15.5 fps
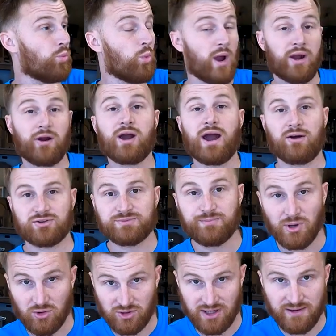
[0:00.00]
warehouse
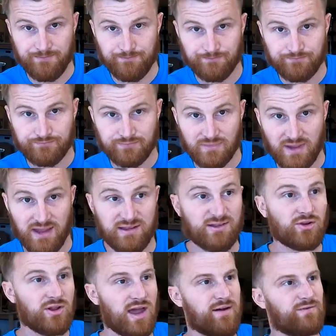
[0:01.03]
building,
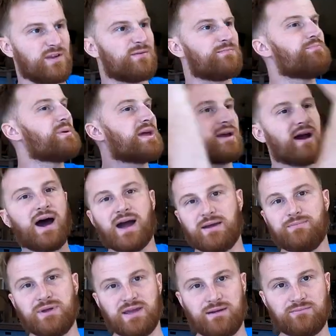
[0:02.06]
it's going to have these big
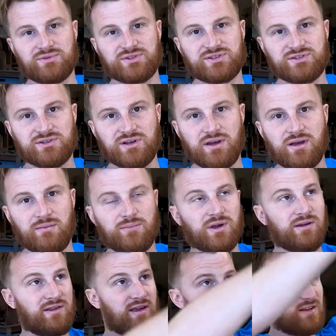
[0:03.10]
I-beams
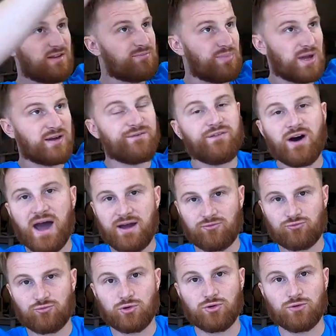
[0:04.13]
because it has this big flat
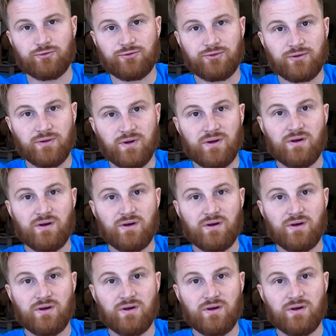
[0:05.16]
roof